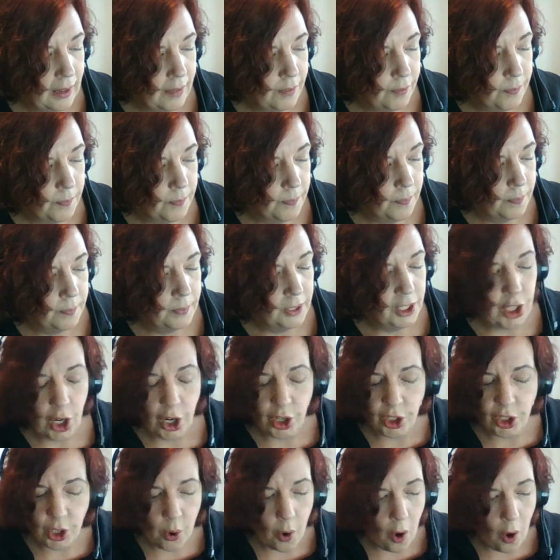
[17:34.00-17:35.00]
you know you'll
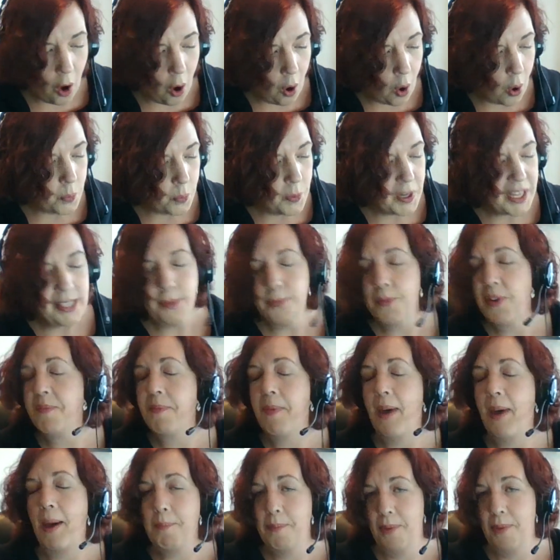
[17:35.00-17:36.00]
always
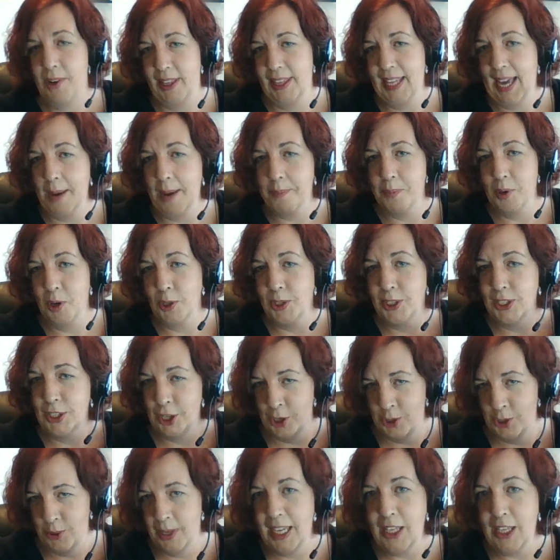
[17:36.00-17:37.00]
remember that person who
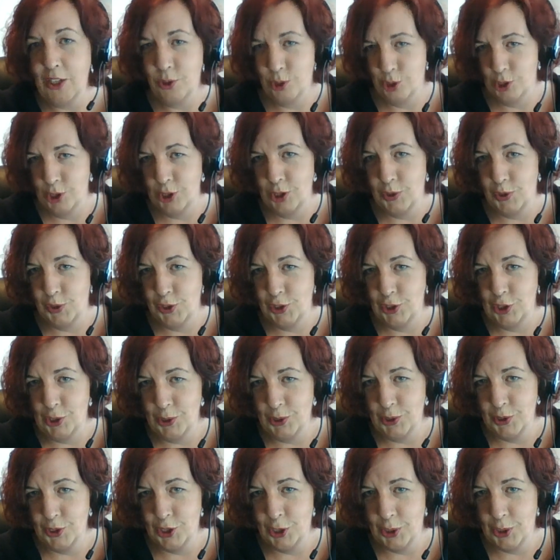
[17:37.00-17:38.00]
introduced you to
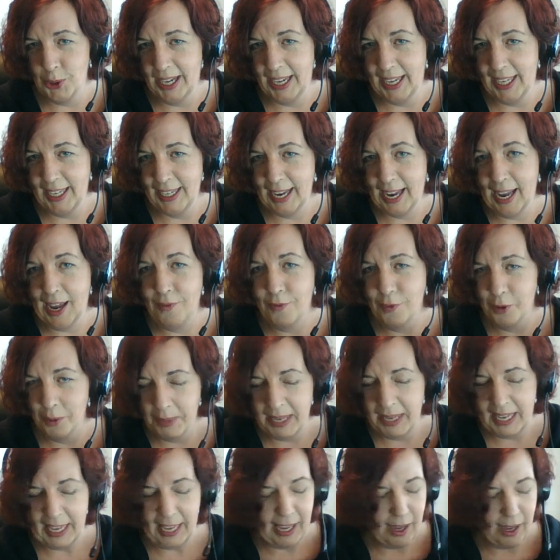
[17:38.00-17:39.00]
it. And for me,
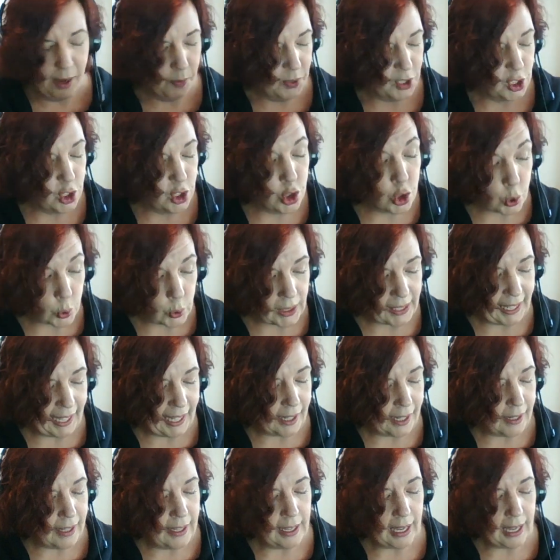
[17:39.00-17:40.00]
it was Julie,
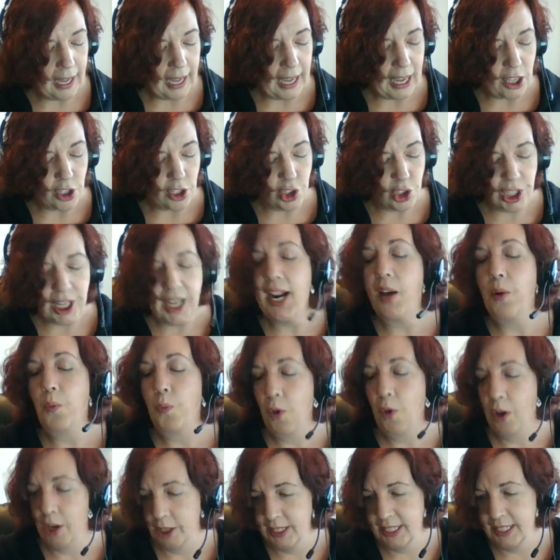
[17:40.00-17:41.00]
and she and I worked
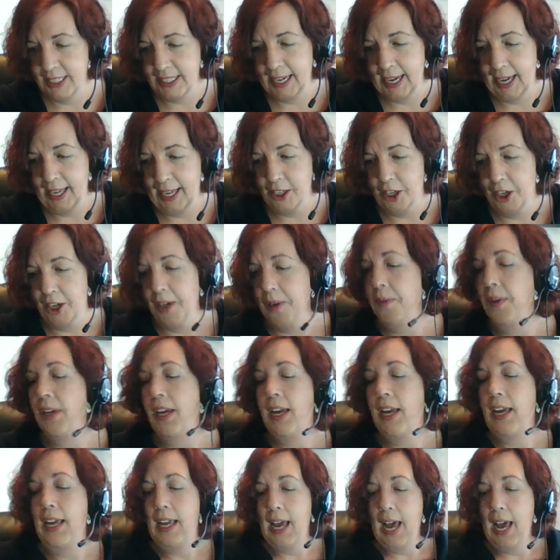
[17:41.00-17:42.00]
together
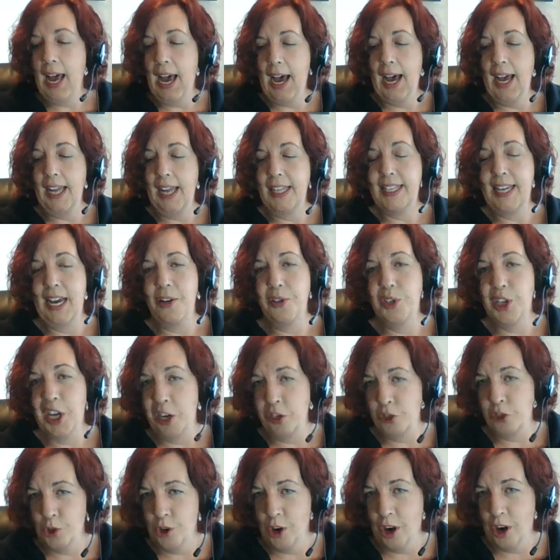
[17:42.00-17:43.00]
uh, downtown
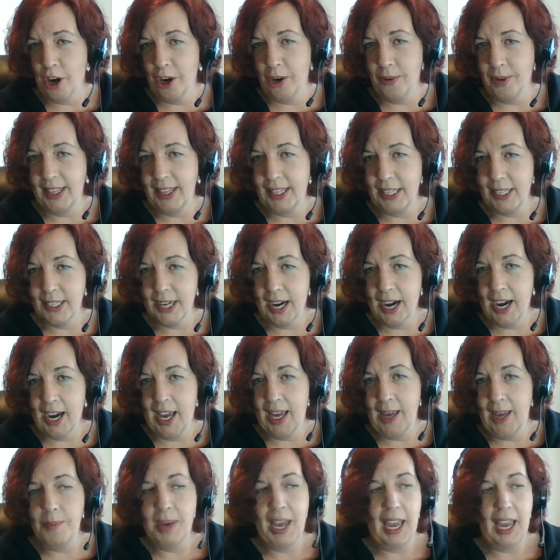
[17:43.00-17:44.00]
Toronto at the time,
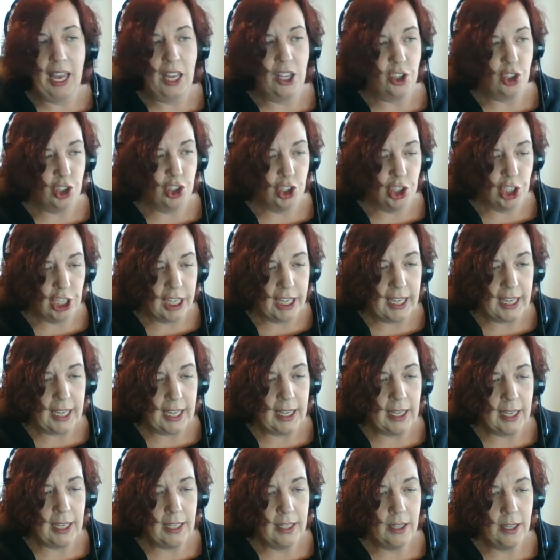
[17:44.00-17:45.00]
and she
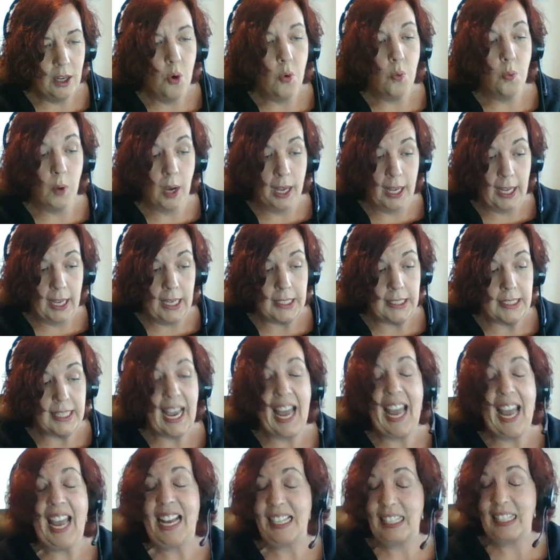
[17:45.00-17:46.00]
was a
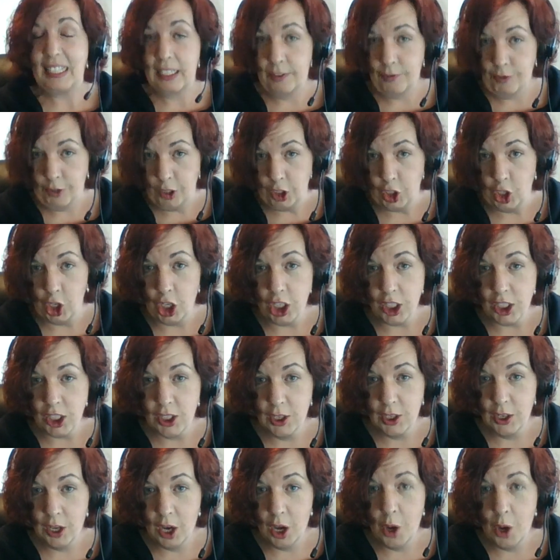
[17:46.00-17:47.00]
difficult
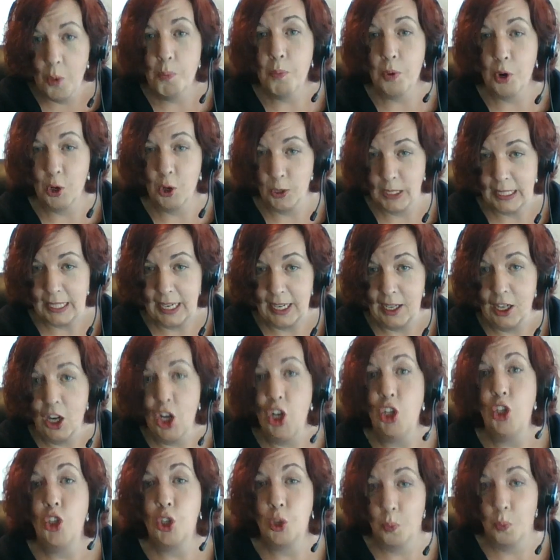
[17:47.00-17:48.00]
person
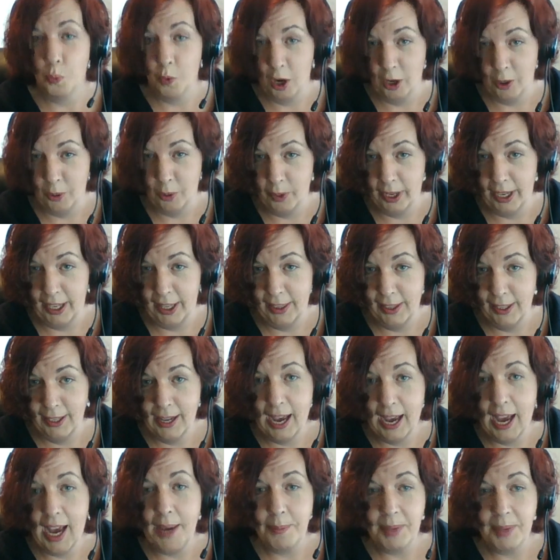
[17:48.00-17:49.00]
to work with. I
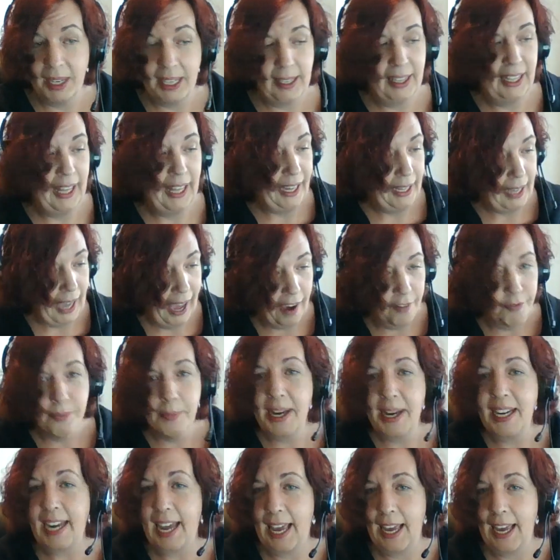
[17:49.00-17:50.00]
mean, like half my
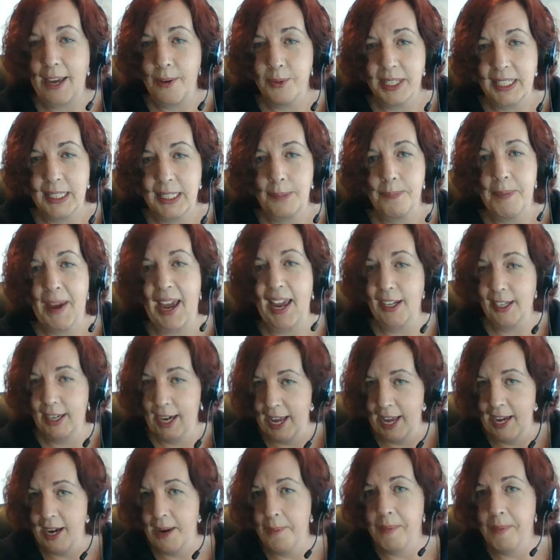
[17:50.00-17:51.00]
day was spent kind of
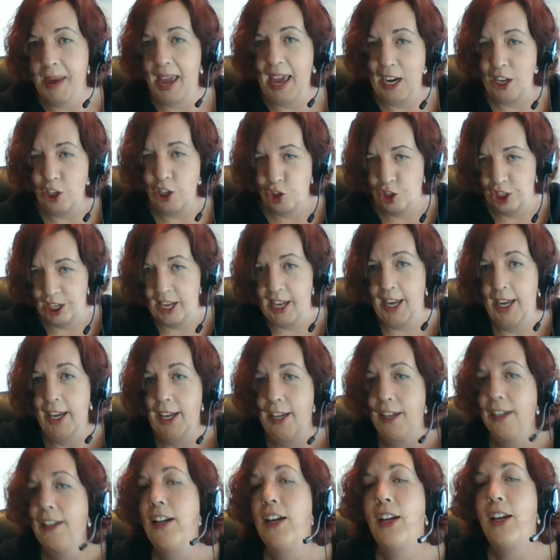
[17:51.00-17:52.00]
managing,
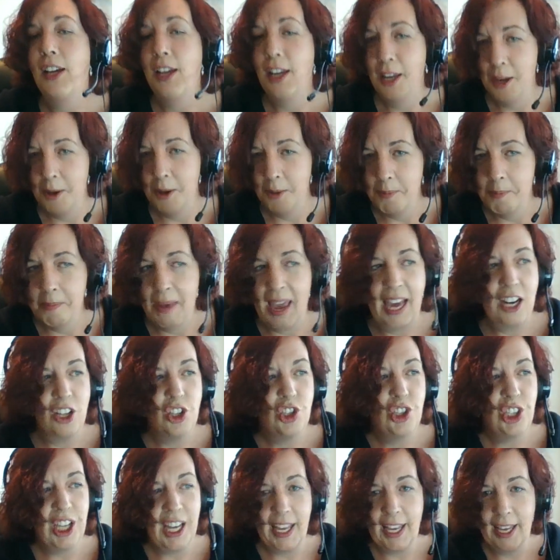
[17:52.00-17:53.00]

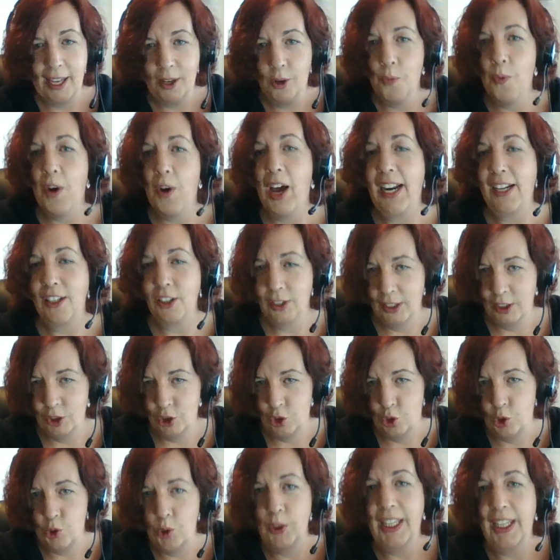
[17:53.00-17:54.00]
managing what
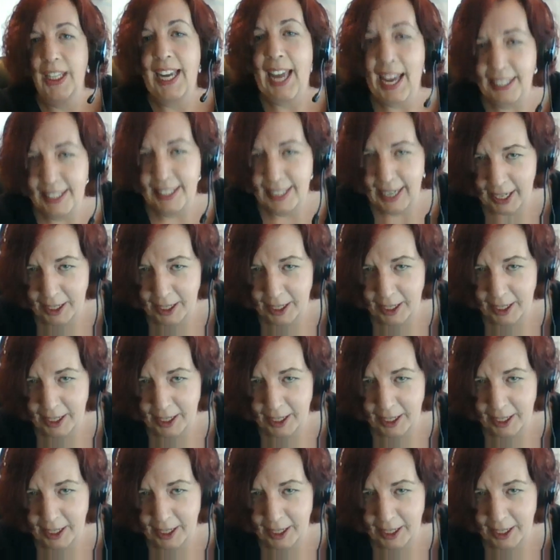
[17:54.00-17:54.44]
Julie had done.